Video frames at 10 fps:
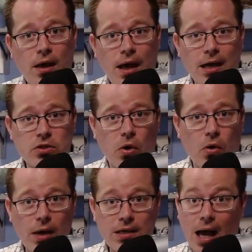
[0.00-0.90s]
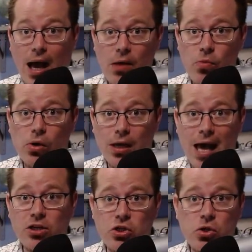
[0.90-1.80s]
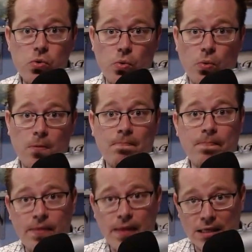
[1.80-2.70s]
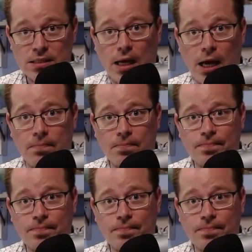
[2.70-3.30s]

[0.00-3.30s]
As always, I will catch you next time.